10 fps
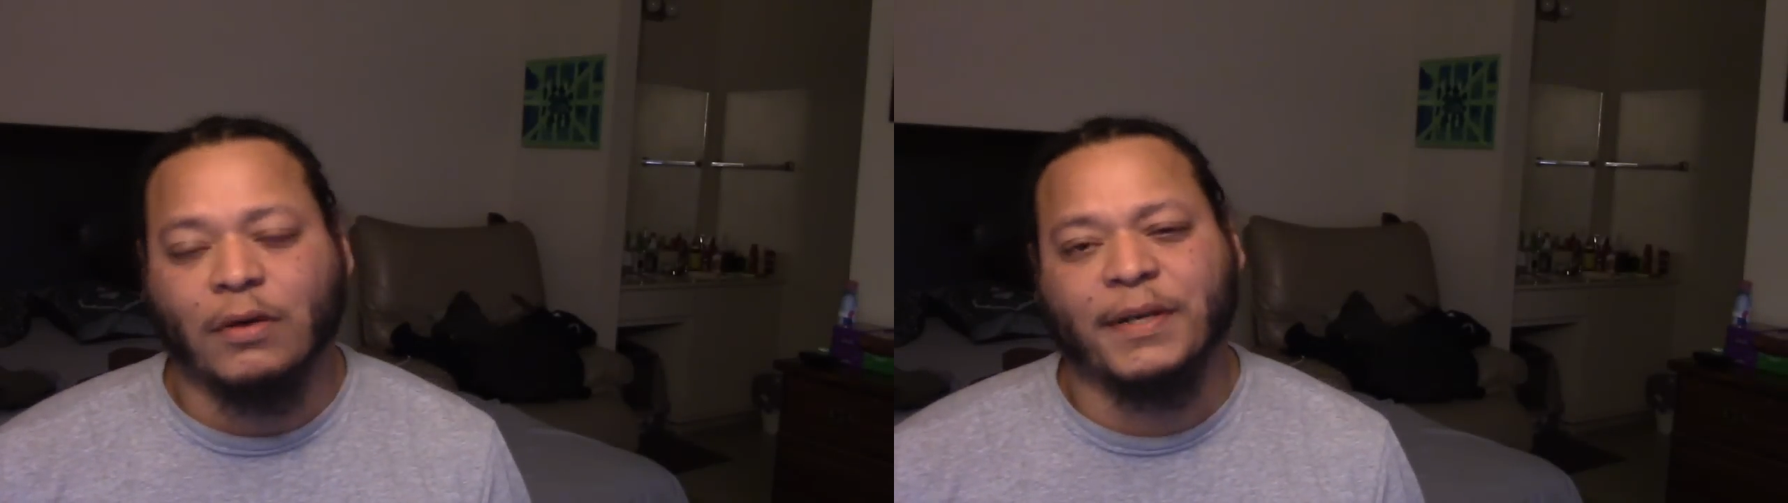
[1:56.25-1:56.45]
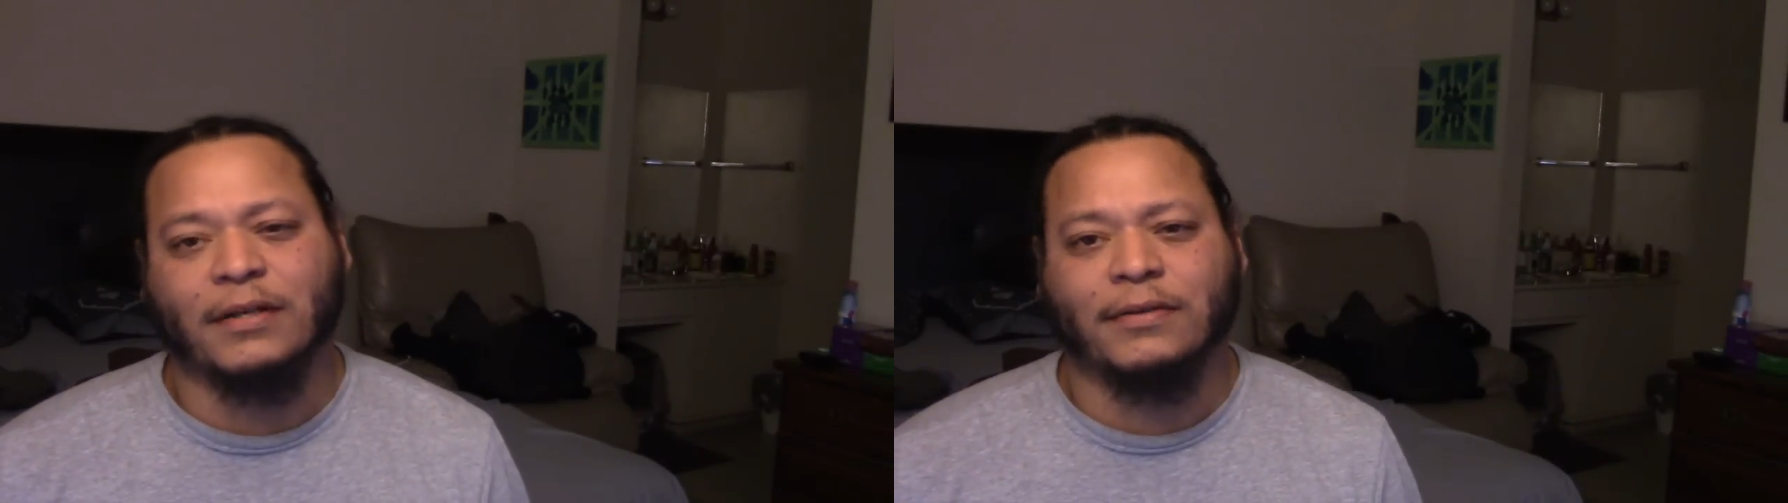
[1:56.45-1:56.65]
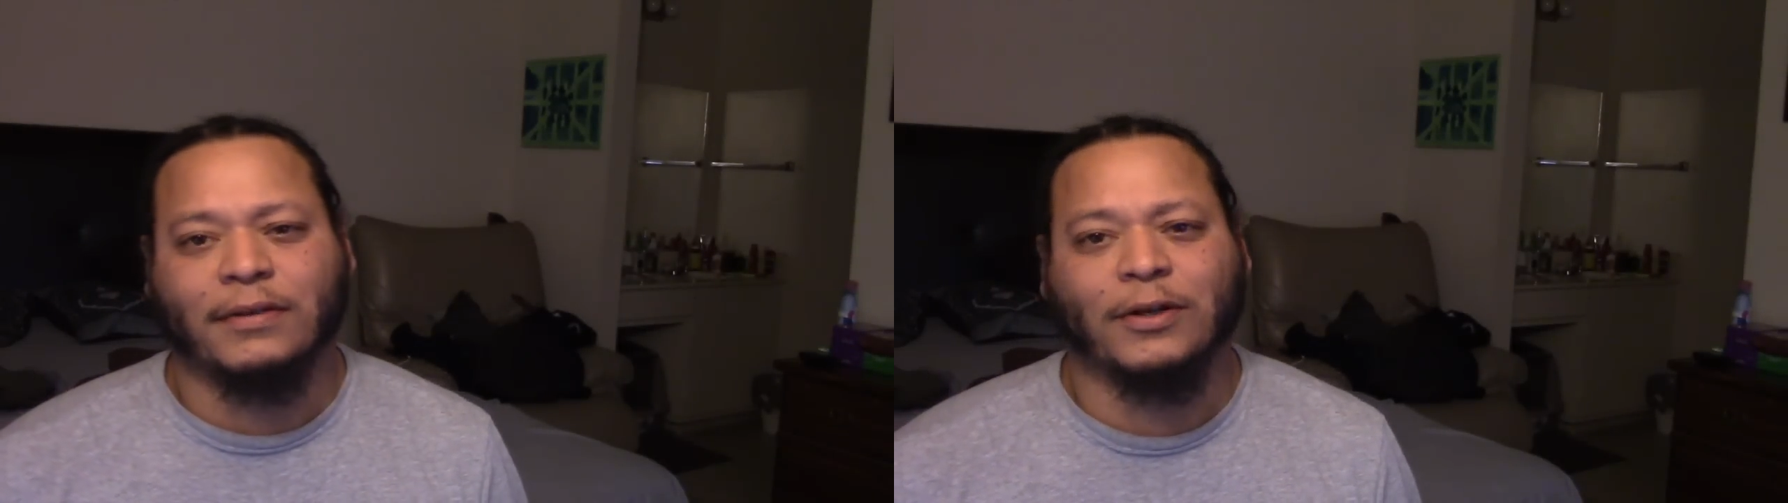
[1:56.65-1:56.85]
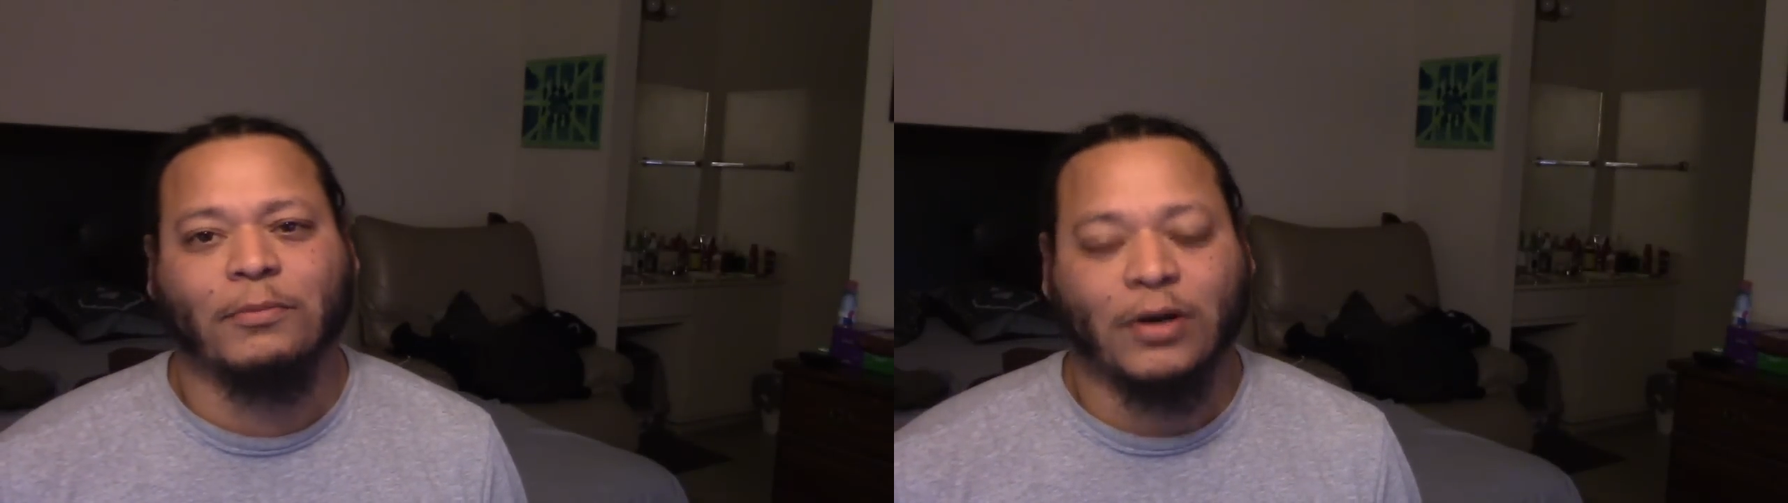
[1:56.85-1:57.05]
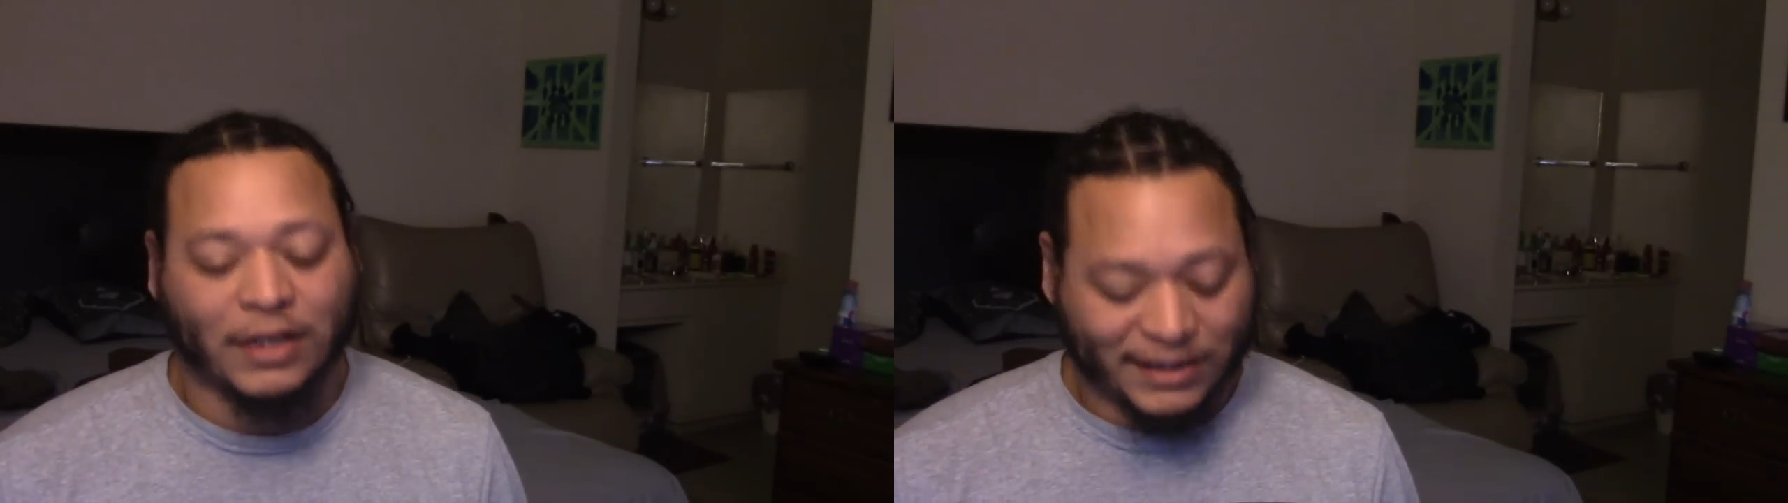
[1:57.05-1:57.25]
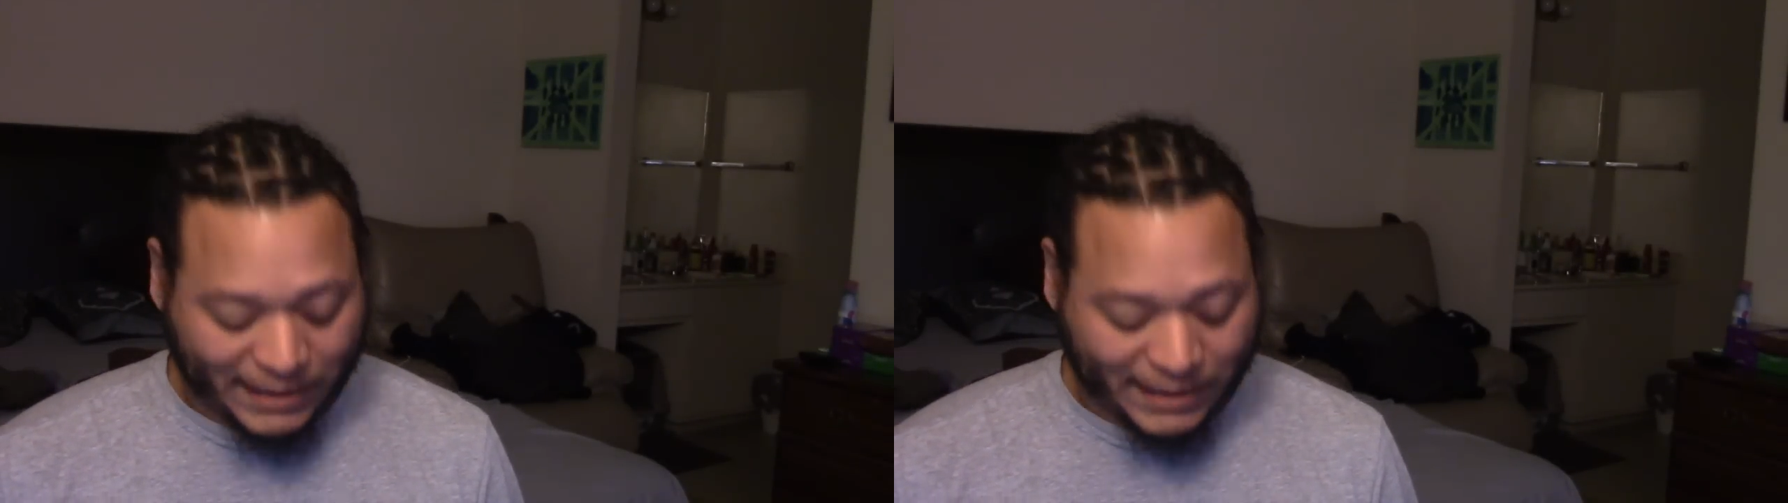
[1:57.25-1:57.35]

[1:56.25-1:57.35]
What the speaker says: I mean, Little Martin.